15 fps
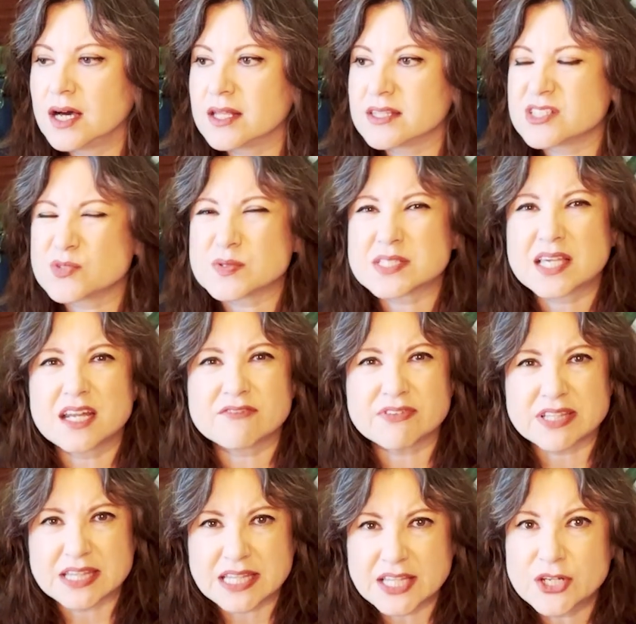This was kind of a
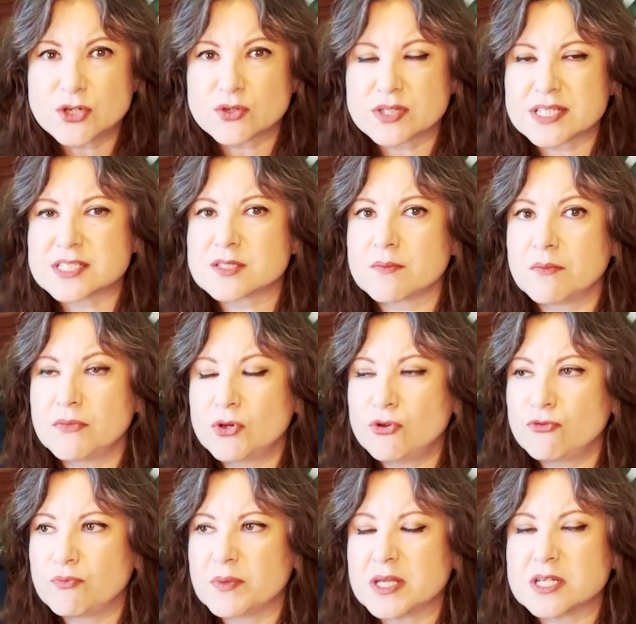leaderless
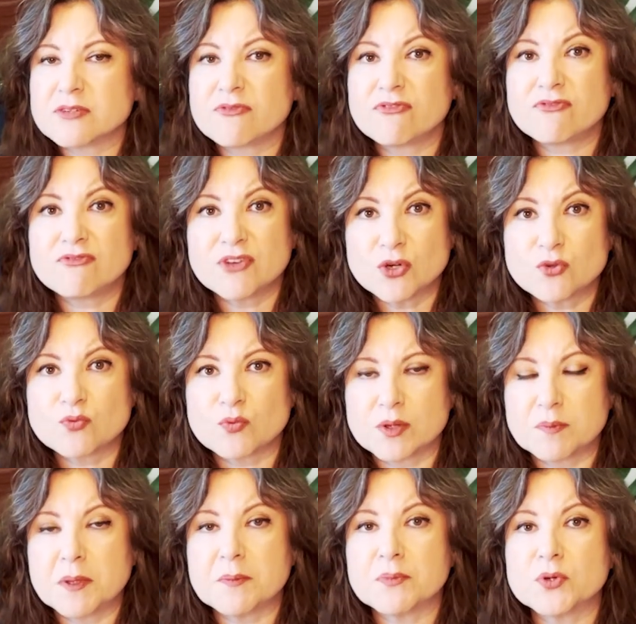movement filled
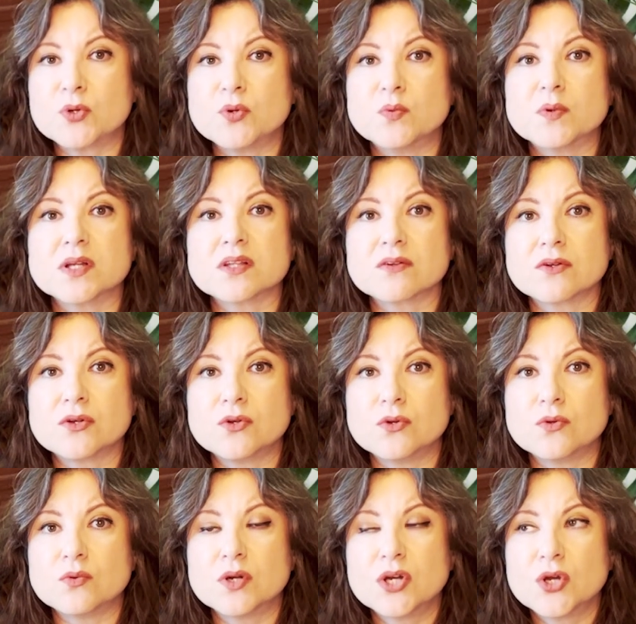with people
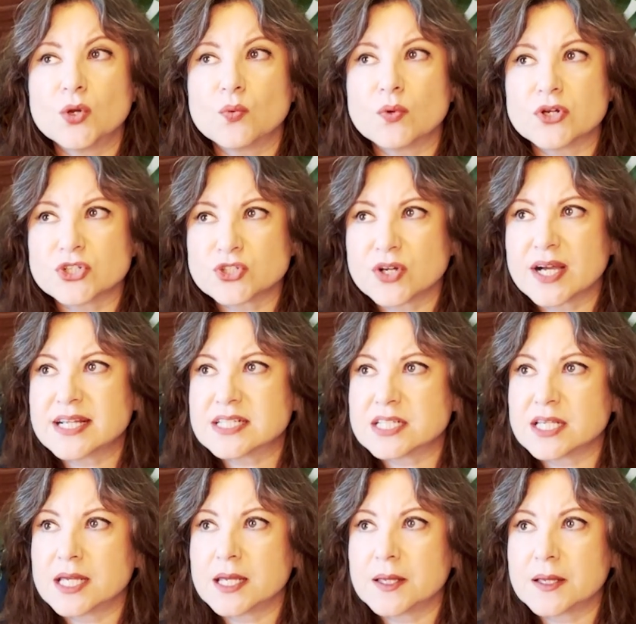who were trying
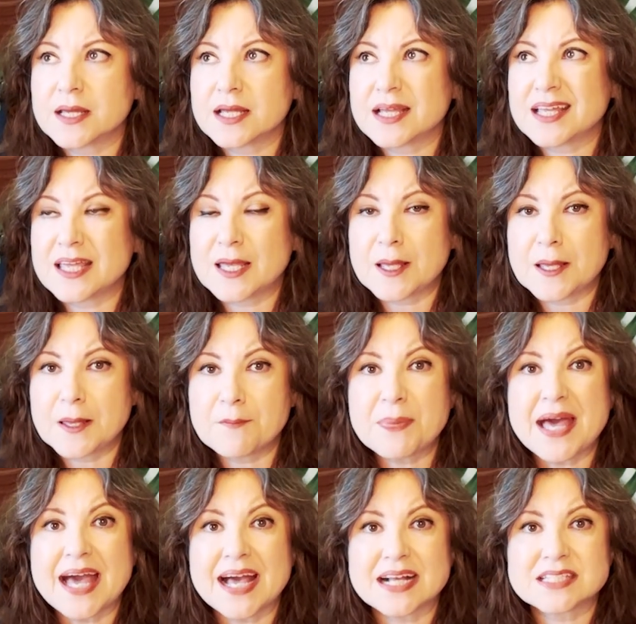to
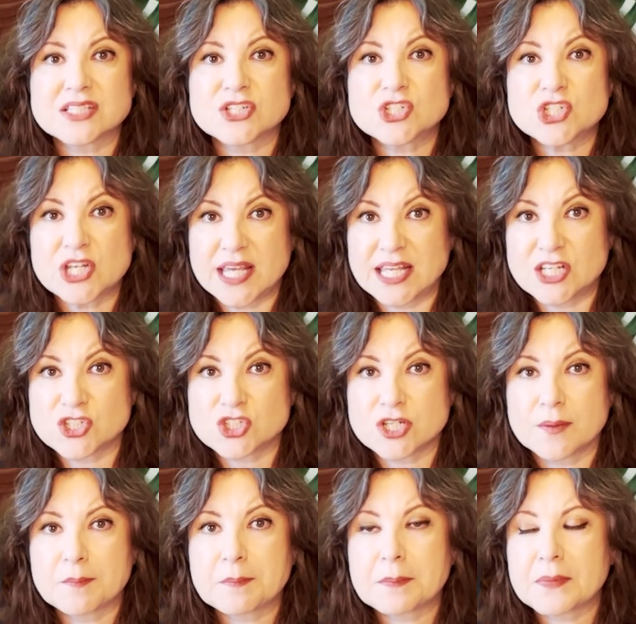impact change
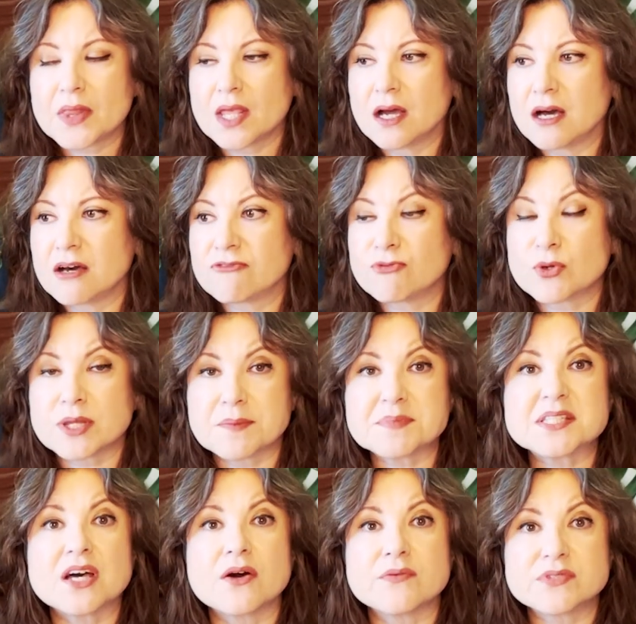for
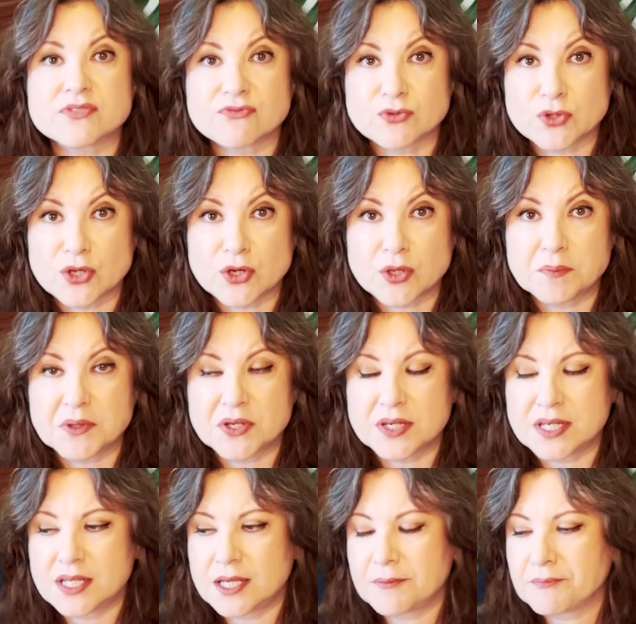themselves, for their
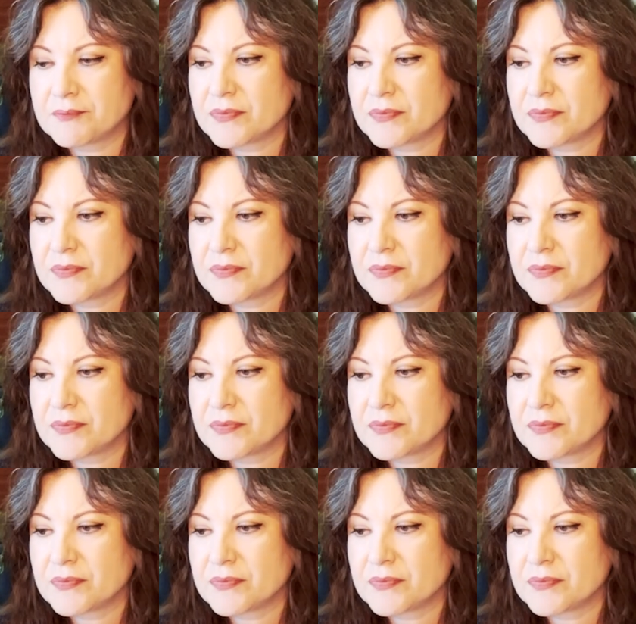community.